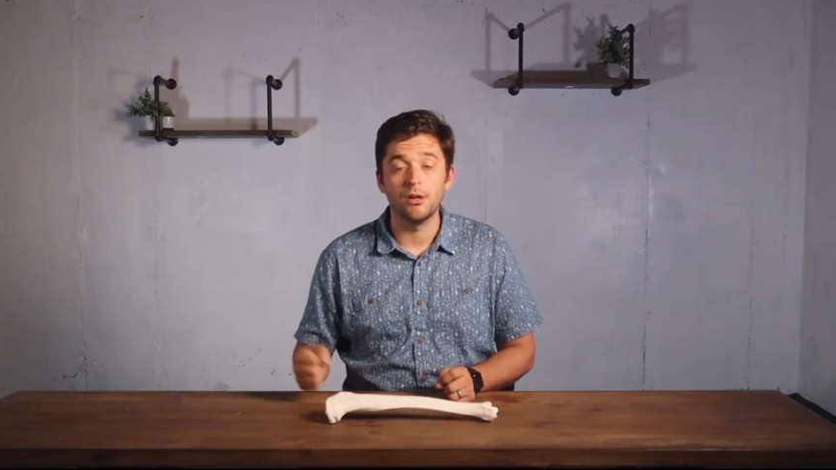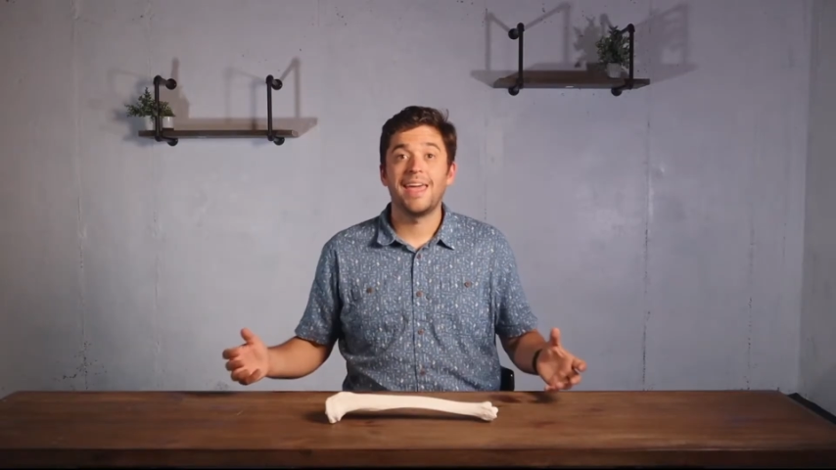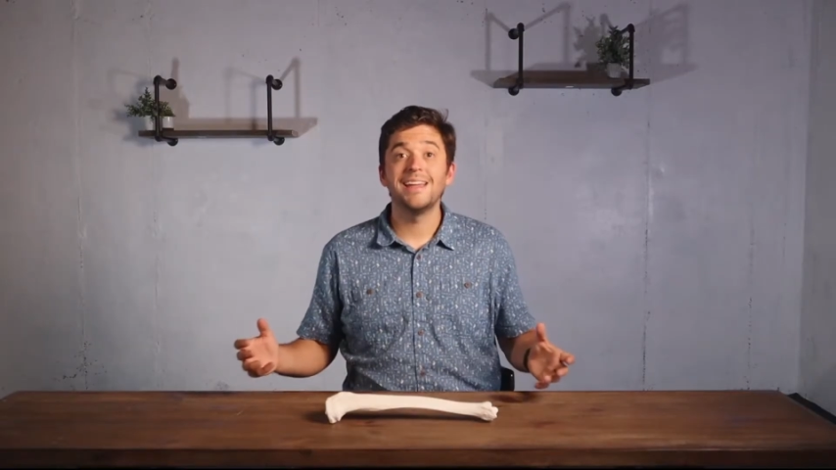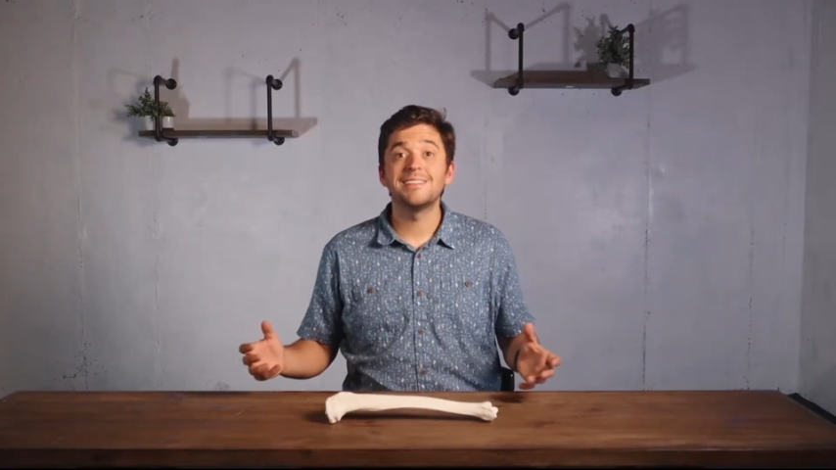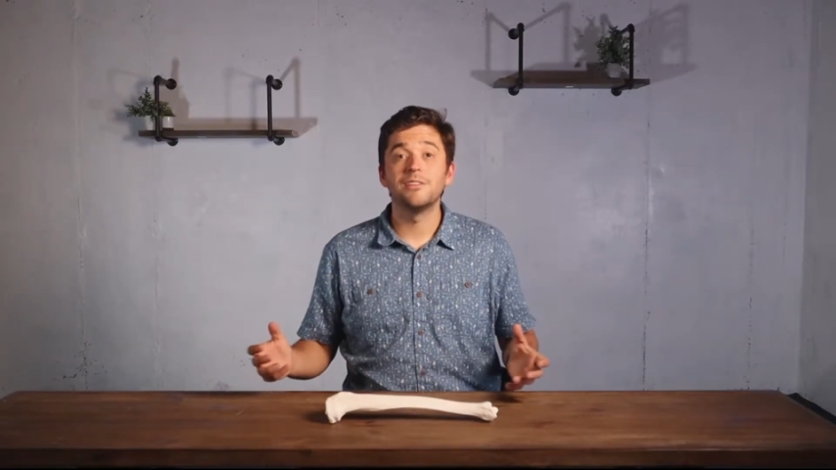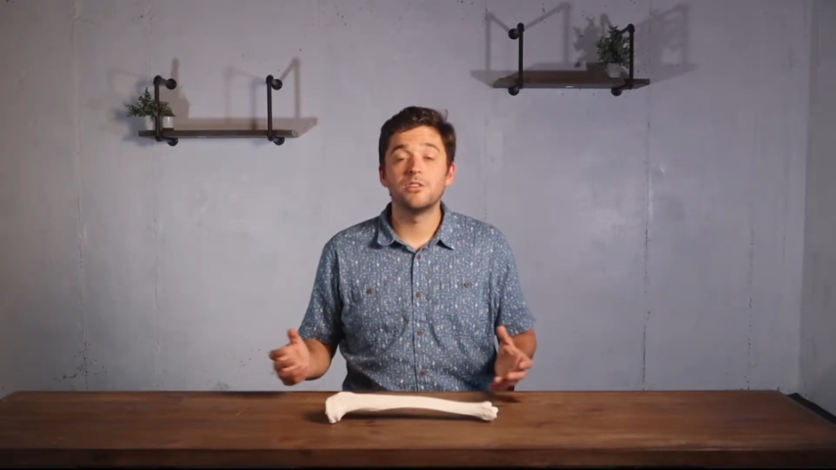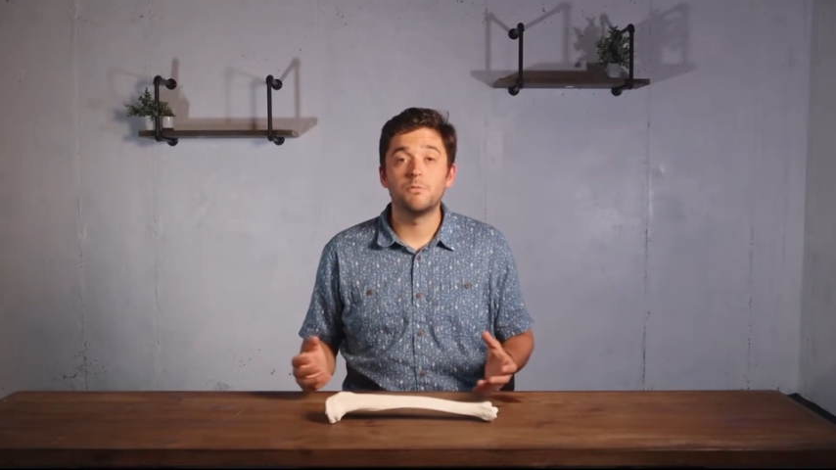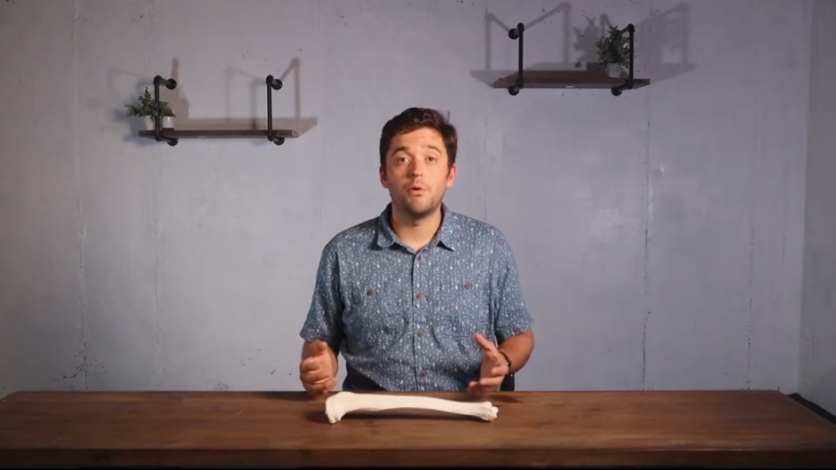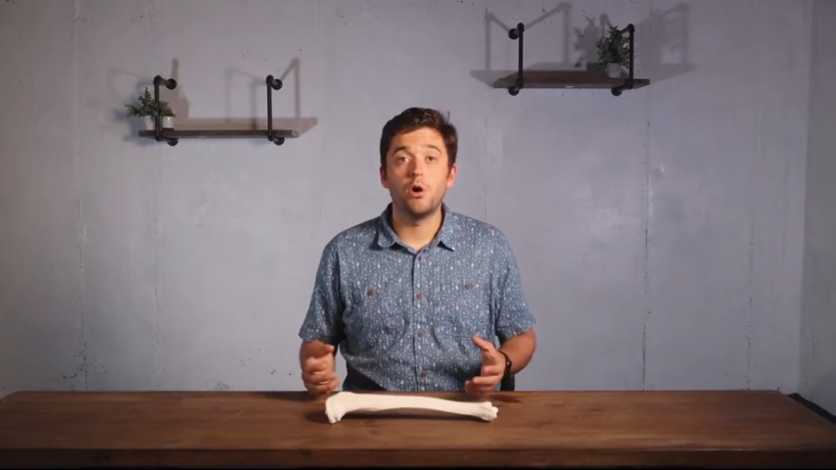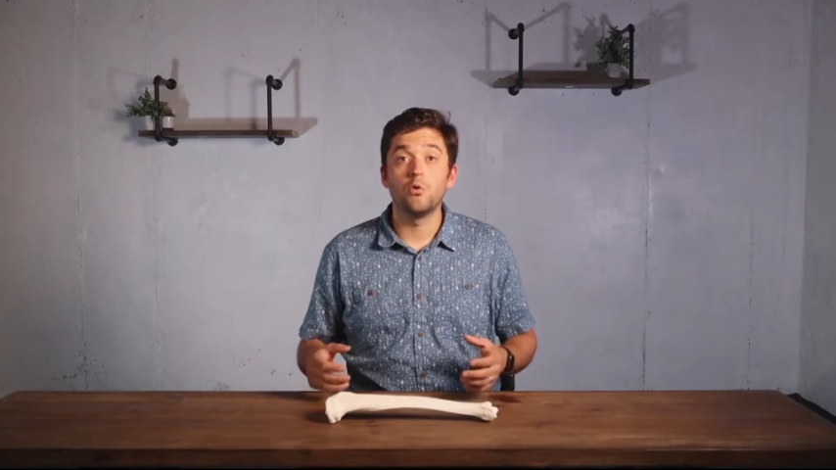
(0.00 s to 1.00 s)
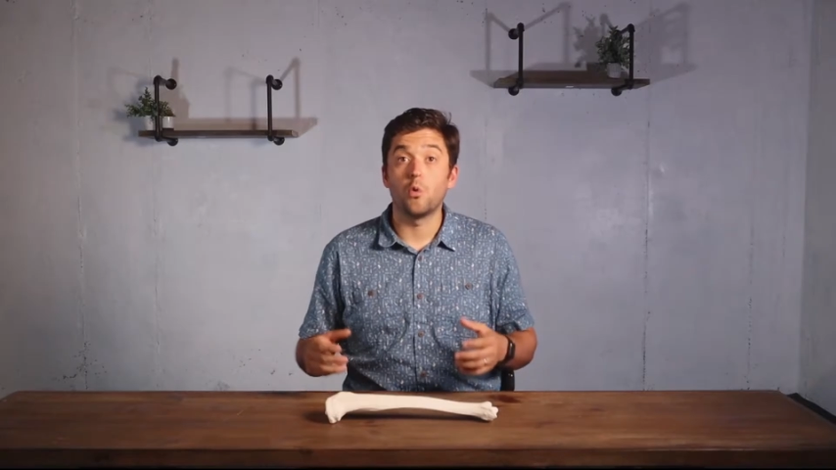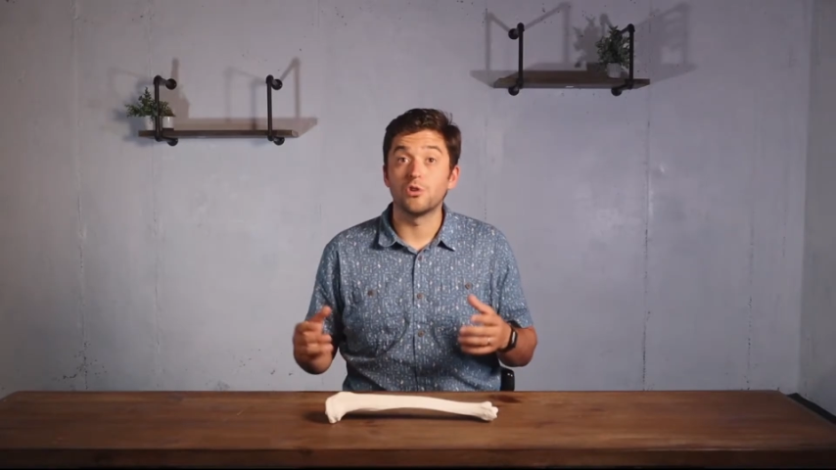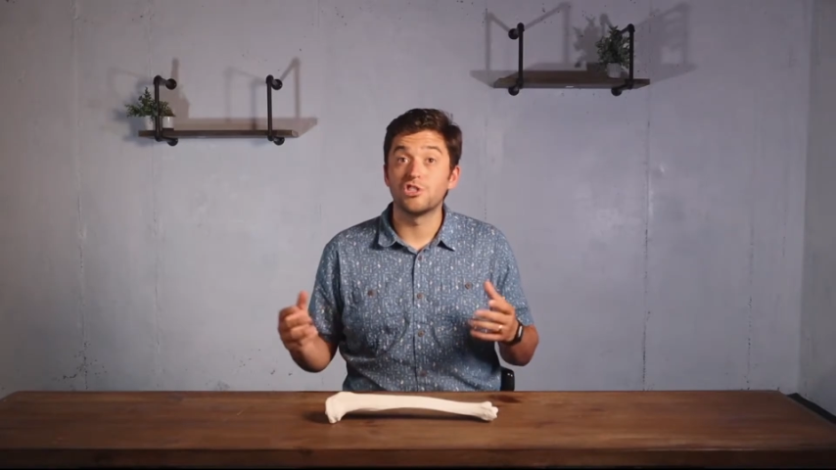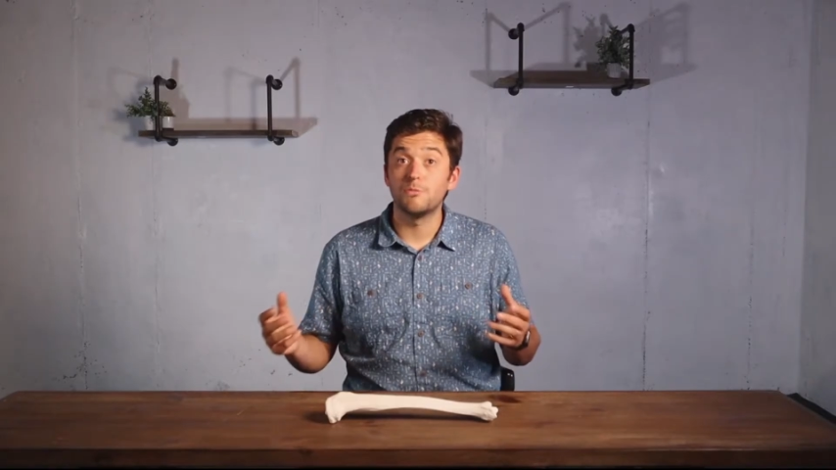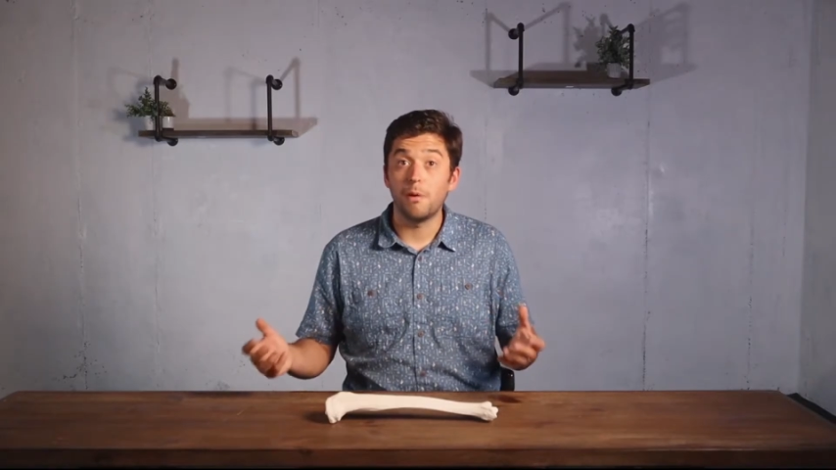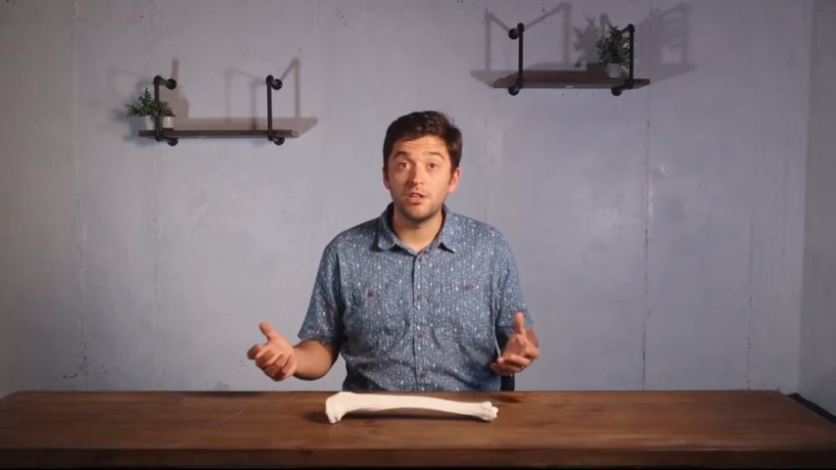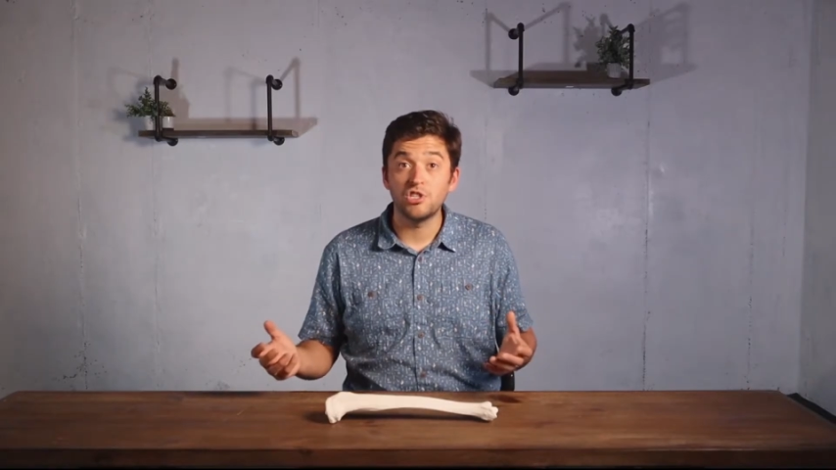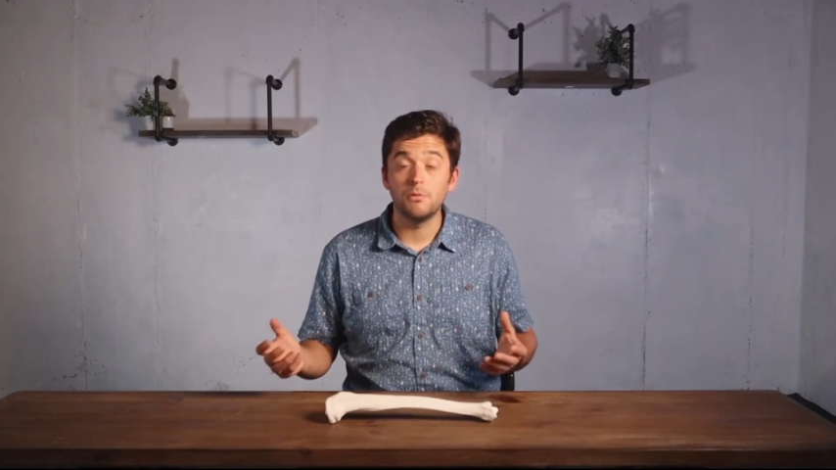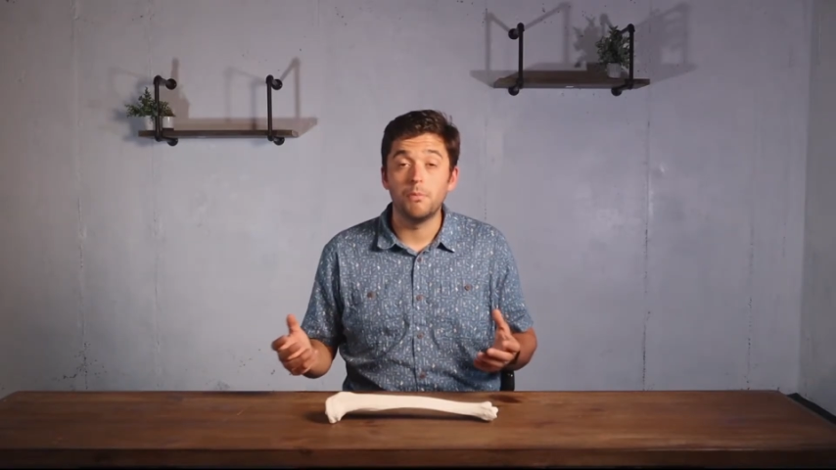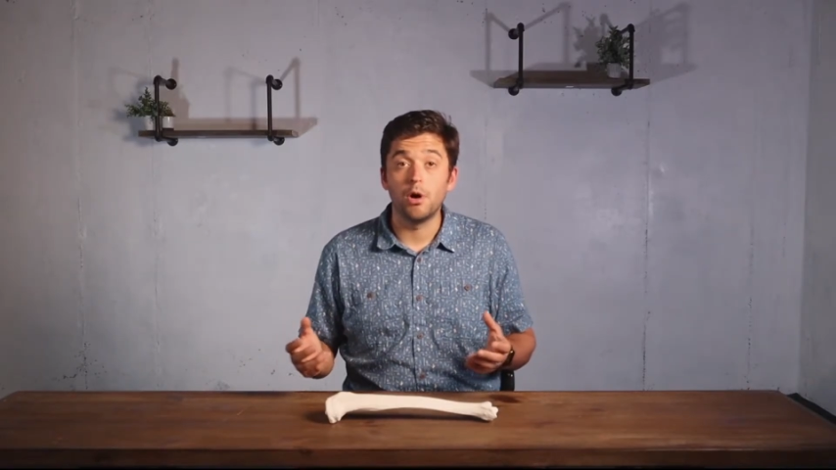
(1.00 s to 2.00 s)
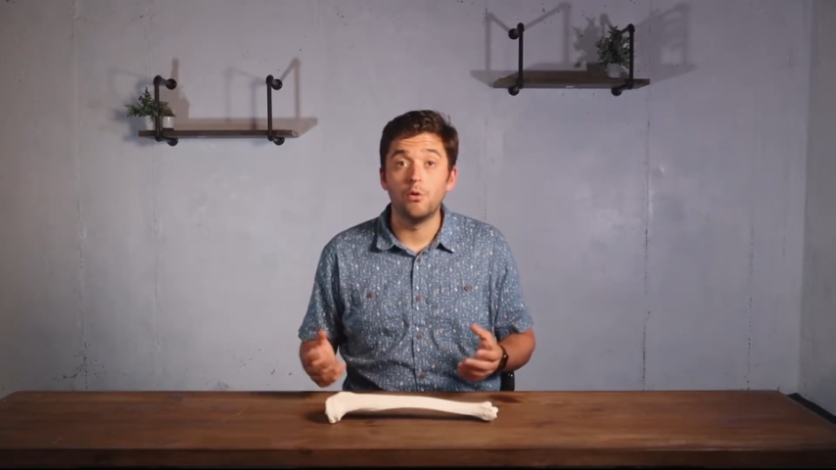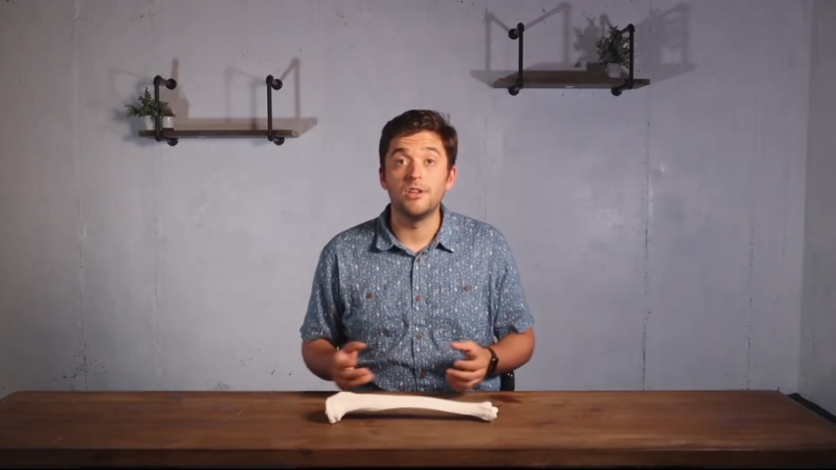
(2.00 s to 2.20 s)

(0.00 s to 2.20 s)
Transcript: Cancellous bone or spongy bone